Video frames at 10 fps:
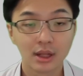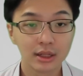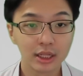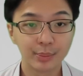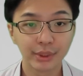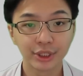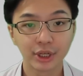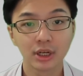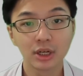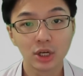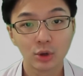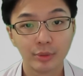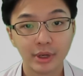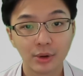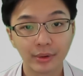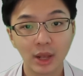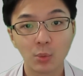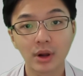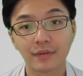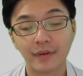In particular, we'll be looking at
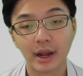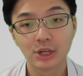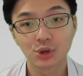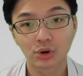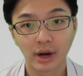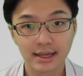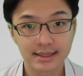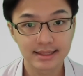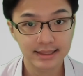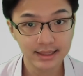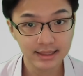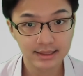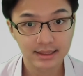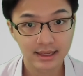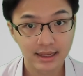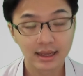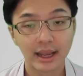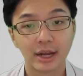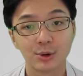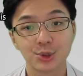what a financial crisis is
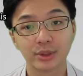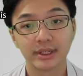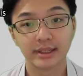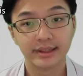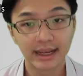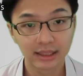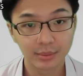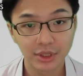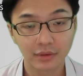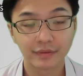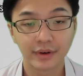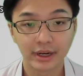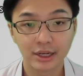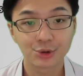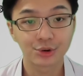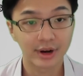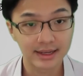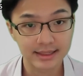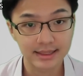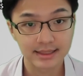and also the anatomy of a financial
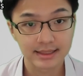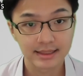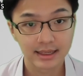crisis.